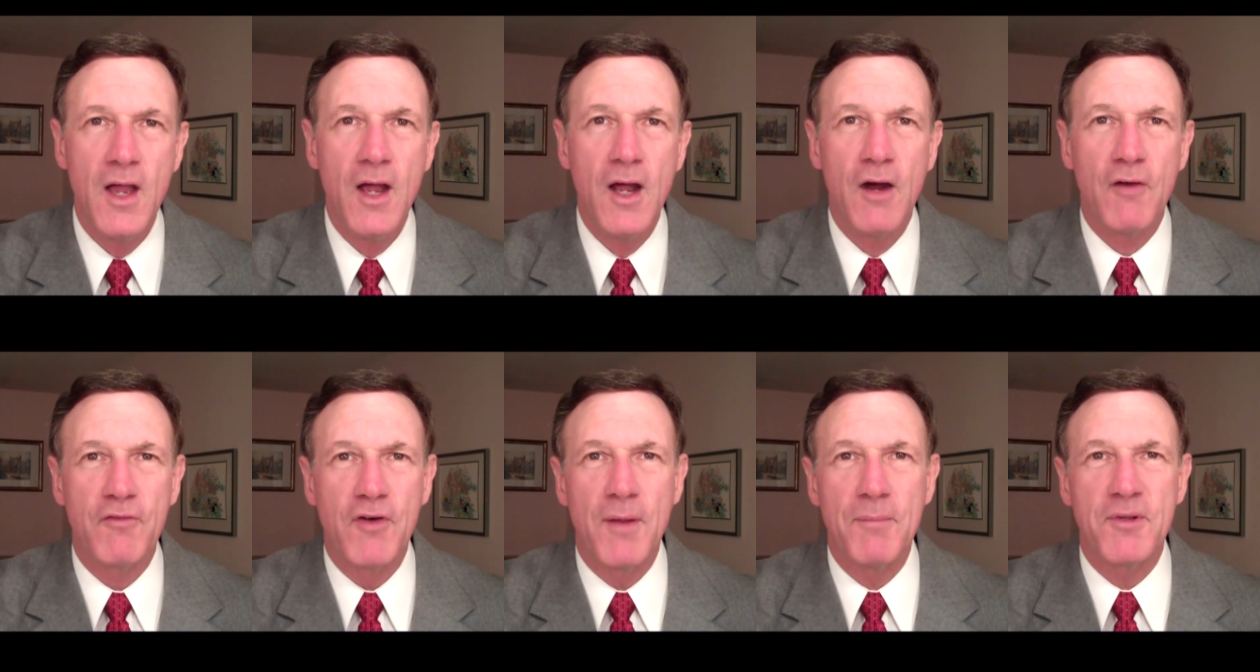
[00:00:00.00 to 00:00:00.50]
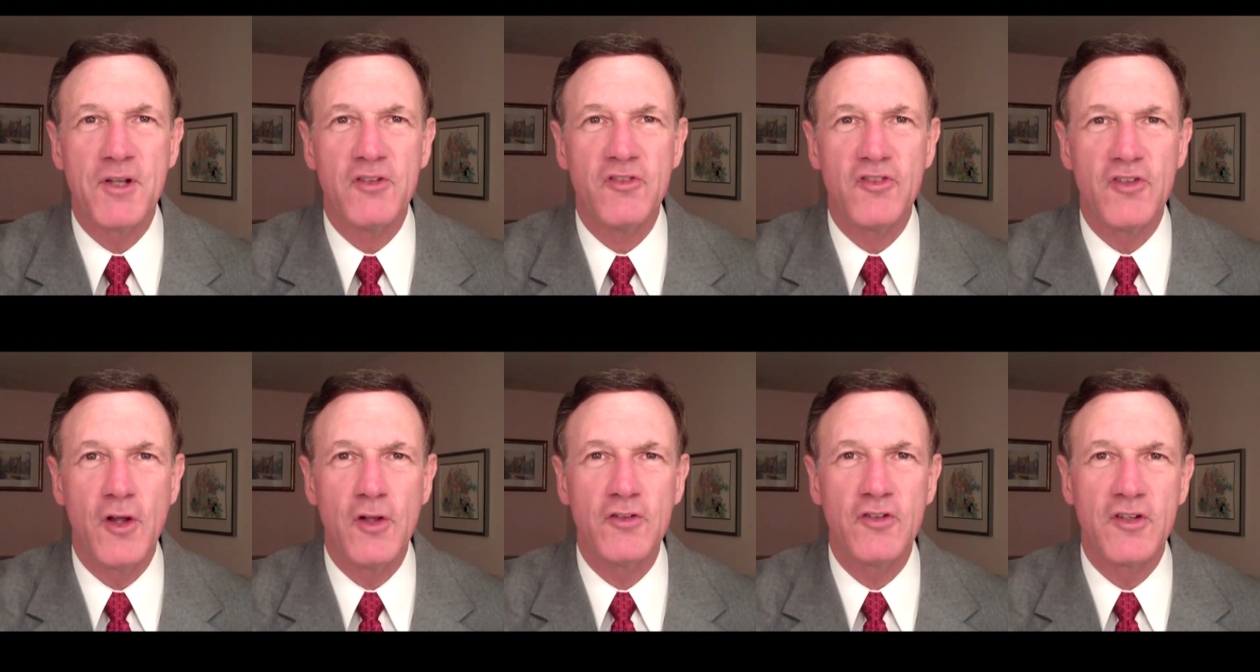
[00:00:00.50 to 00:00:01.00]
From
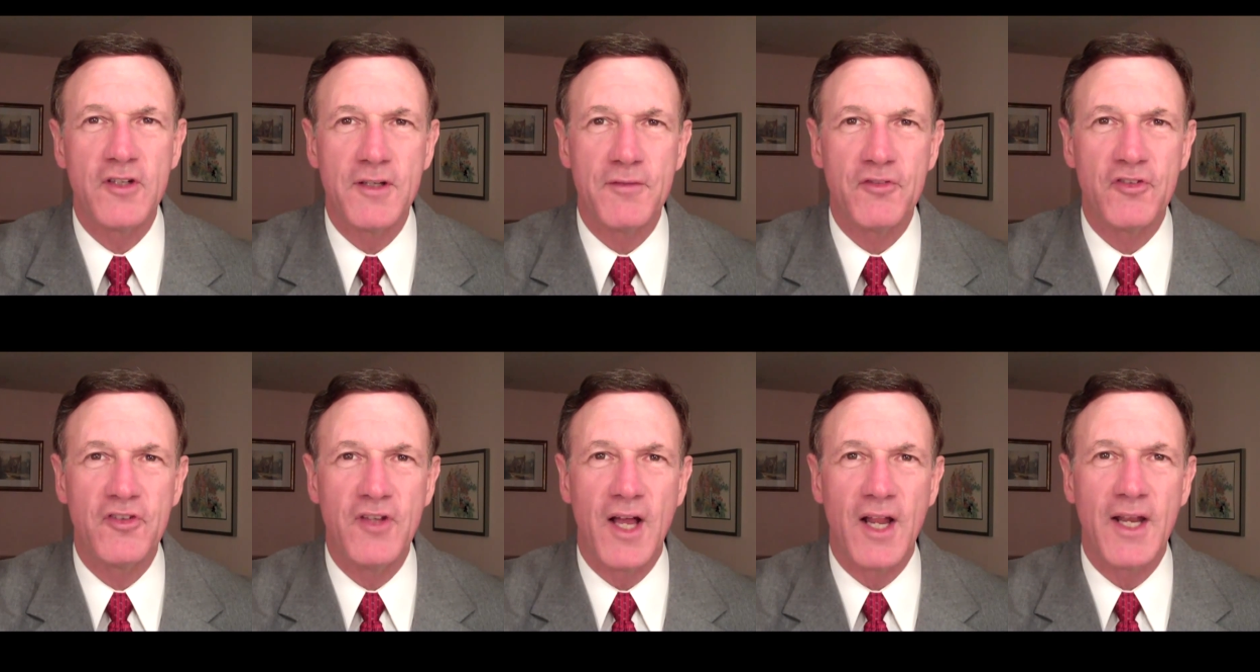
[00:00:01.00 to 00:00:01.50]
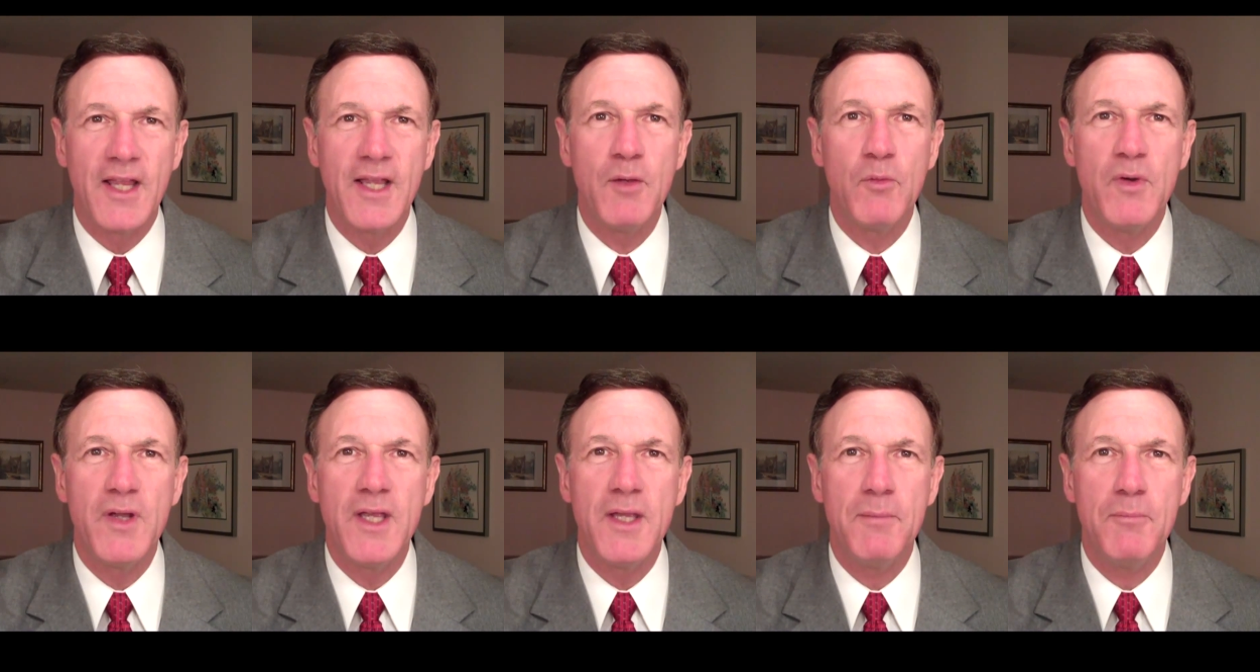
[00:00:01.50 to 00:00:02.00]
consultative selling,
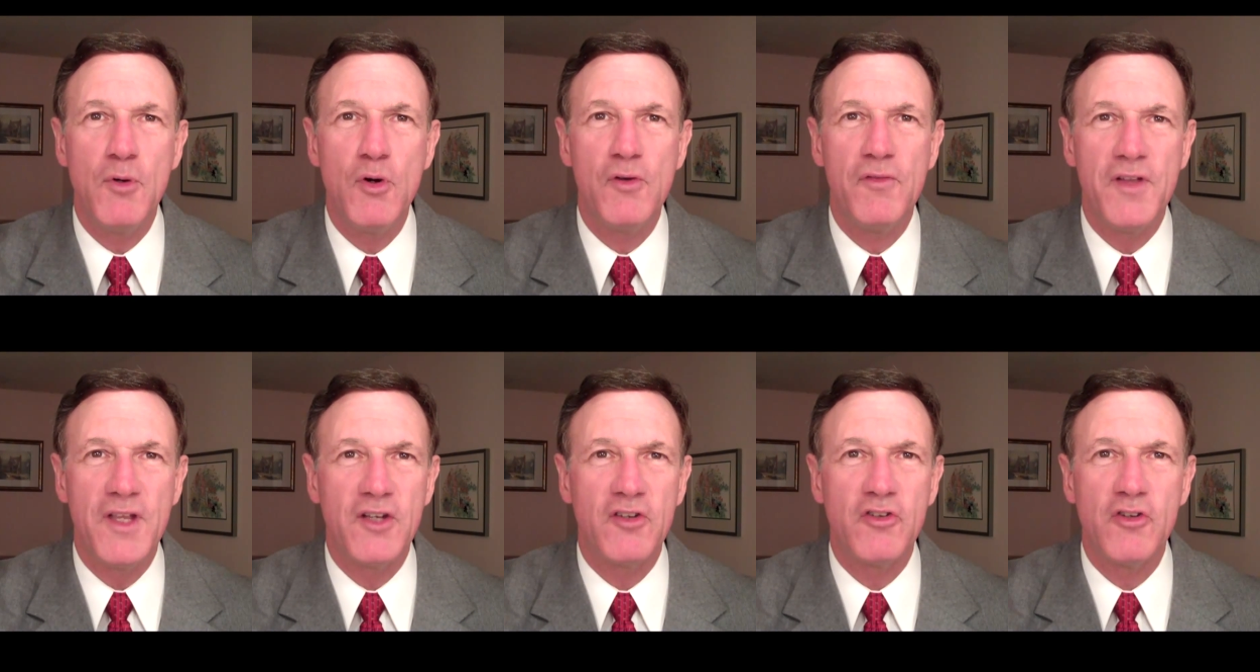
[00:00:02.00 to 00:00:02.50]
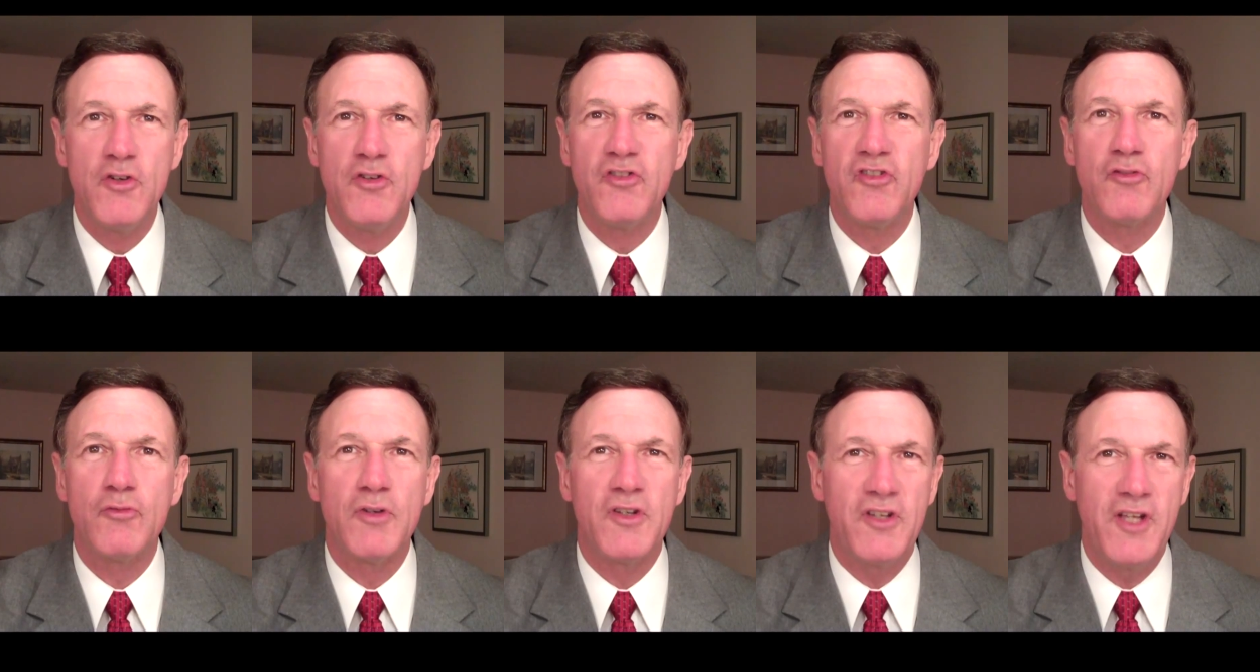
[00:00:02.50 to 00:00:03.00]
we move into
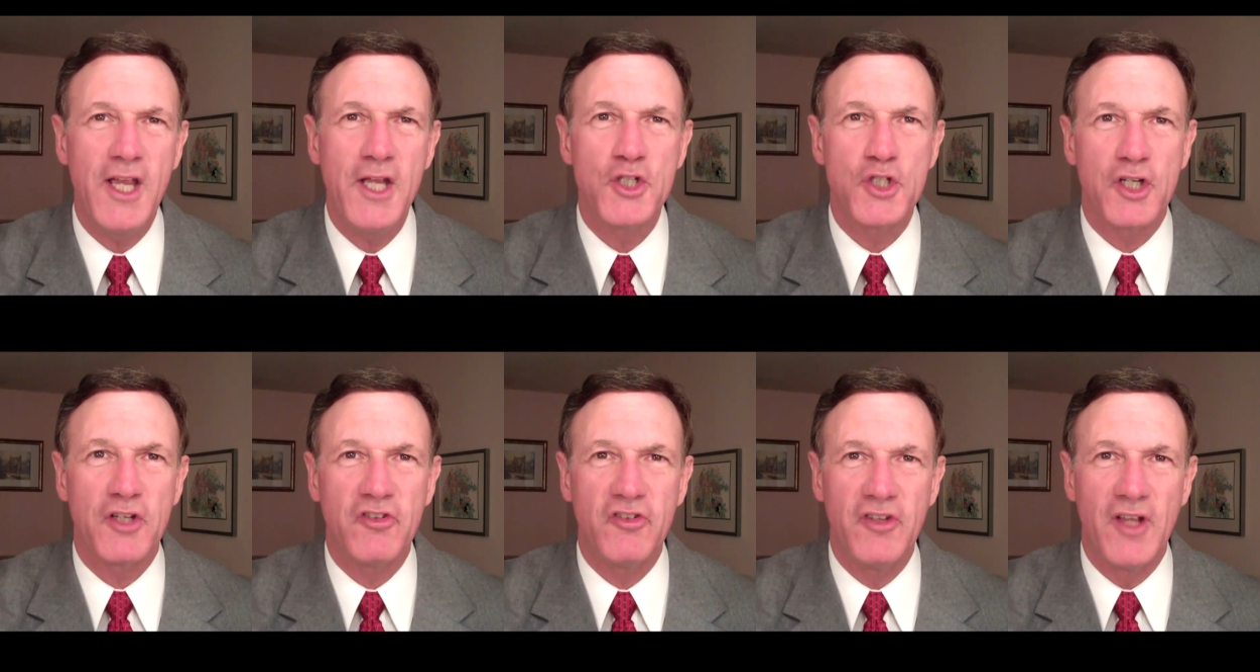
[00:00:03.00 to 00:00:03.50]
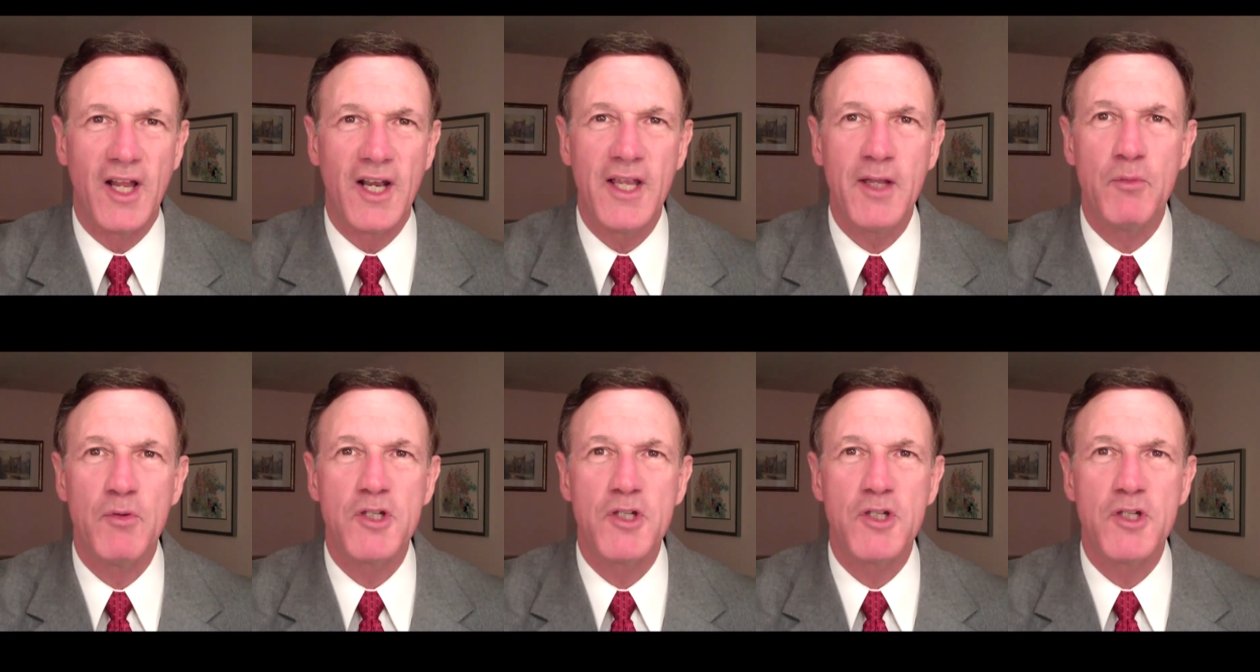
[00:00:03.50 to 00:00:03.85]
strategic selling,